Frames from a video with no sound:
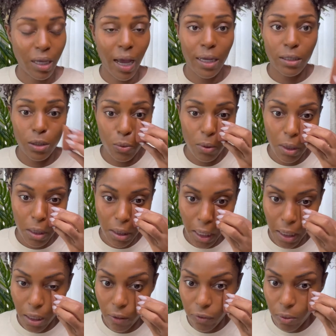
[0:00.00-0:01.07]
I do think
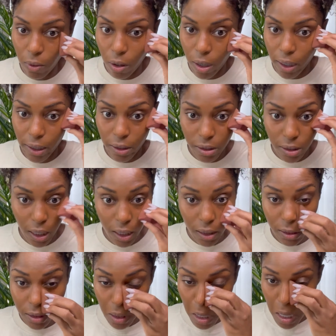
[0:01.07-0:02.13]
that if you are a
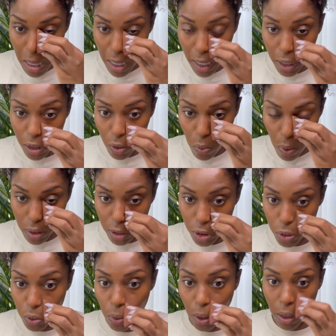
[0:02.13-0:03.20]
hairstylist and you want
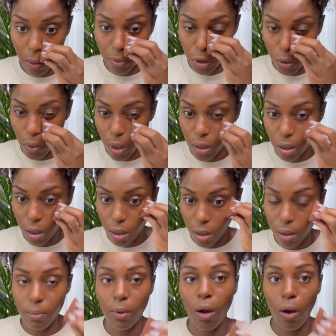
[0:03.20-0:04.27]
to do
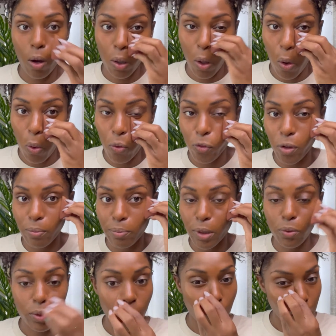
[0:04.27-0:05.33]
an all-over
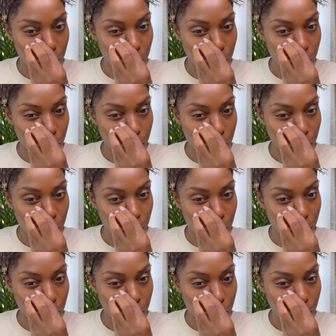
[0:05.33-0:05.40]
beauty,